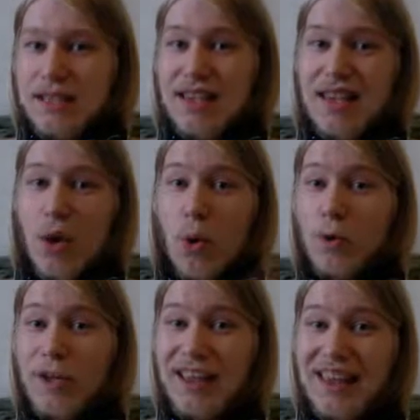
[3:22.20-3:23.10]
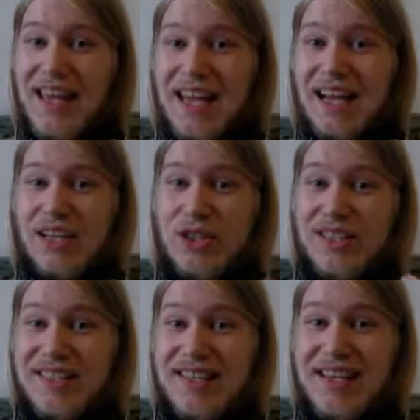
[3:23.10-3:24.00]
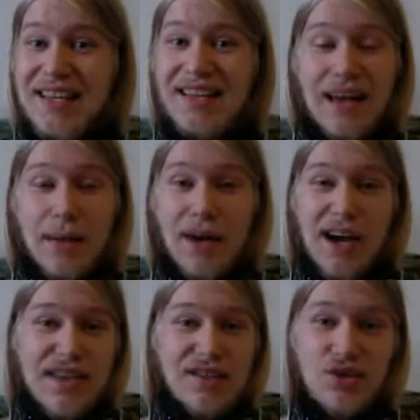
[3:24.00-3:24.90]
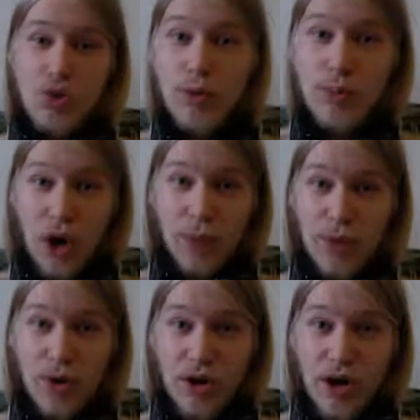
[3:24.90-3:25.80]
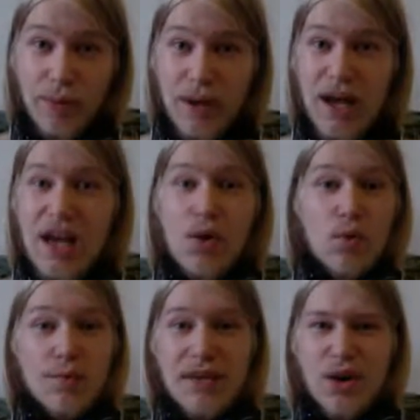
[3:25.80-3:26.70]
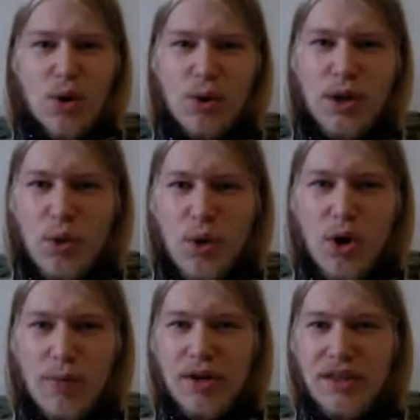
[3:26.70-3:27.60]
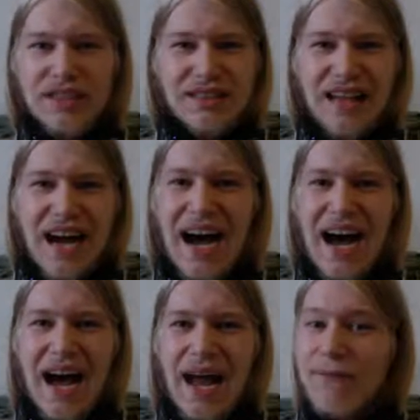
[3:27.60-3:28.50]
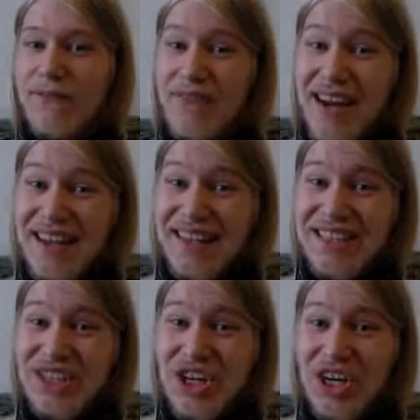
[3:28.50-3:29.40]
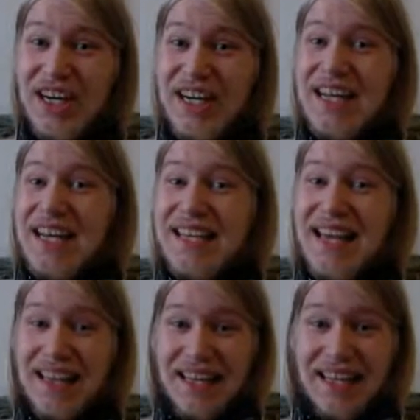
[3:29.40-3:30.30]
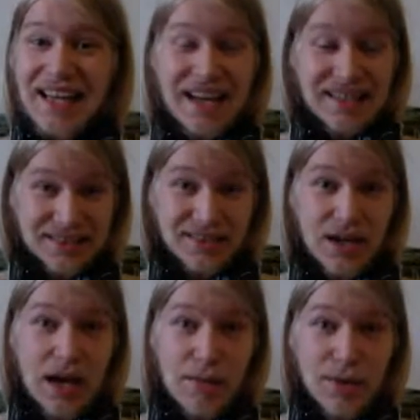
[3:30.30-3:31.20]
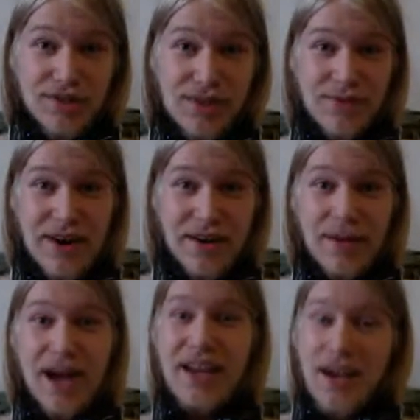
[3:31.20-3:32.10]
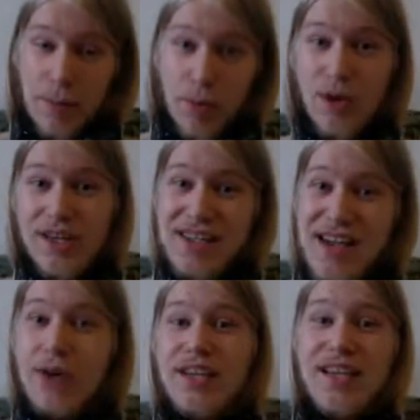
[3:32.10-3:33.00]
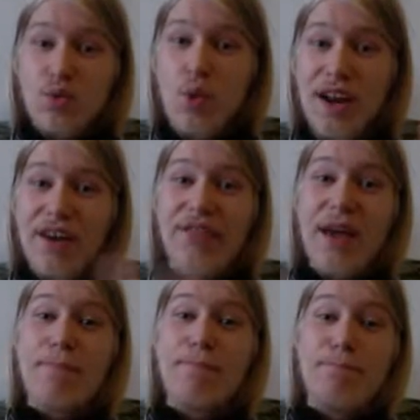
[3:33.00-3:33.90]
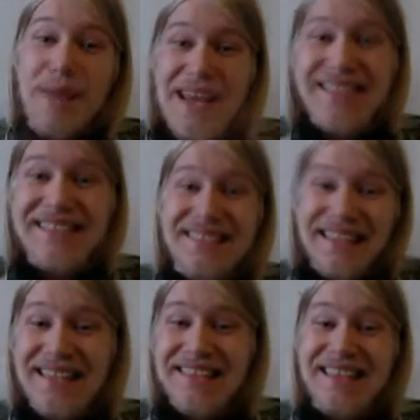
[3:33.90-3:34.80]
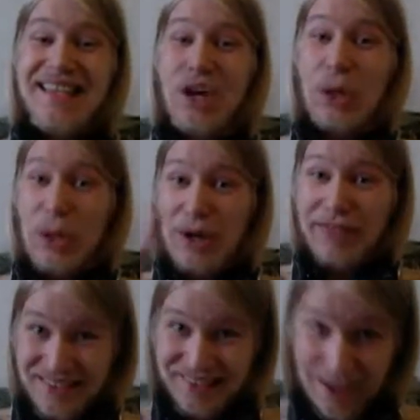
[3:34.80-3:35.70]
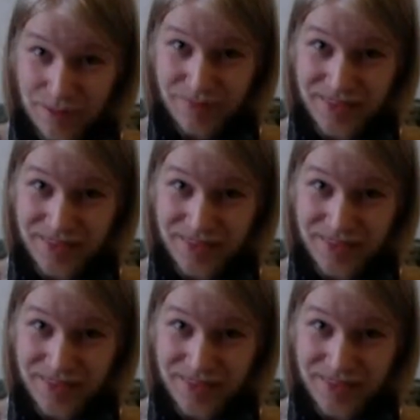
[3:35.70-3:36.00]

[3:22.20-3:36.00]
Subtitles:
the only thing I could see that my school book brought up would be holy war, but I'm fairly sure killing, as a Muslim friend of mine pointed out, is one of the biggest sins in all of Islam.